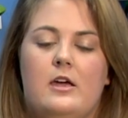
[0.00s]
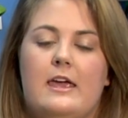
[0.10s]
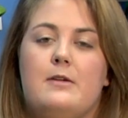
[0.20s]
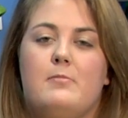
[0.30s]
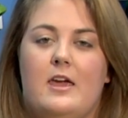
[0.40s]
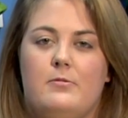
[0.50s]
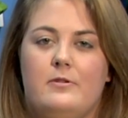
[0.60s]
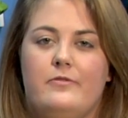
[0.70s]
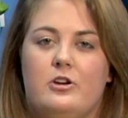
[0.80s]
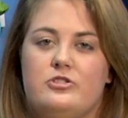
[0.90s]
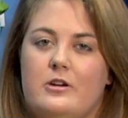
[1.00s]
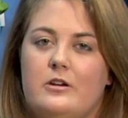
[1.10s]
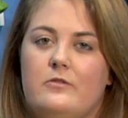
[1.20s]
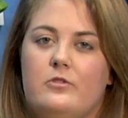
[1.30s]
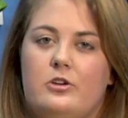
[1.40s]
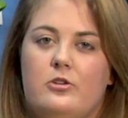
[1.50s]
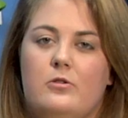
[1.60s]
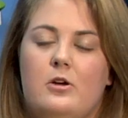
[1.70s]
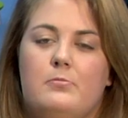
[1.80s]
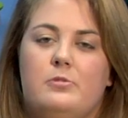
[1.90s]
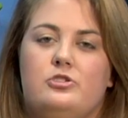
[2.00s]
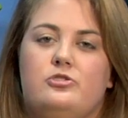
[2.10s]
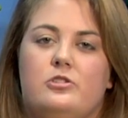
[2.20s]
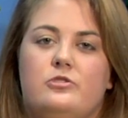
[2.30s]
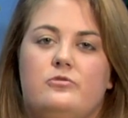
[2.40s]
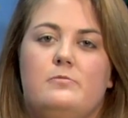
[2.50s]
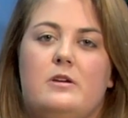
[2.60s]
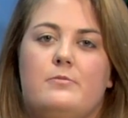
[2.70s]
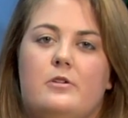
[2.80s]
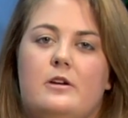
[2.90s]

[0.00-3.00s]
It may be frustrating for you, but just remember,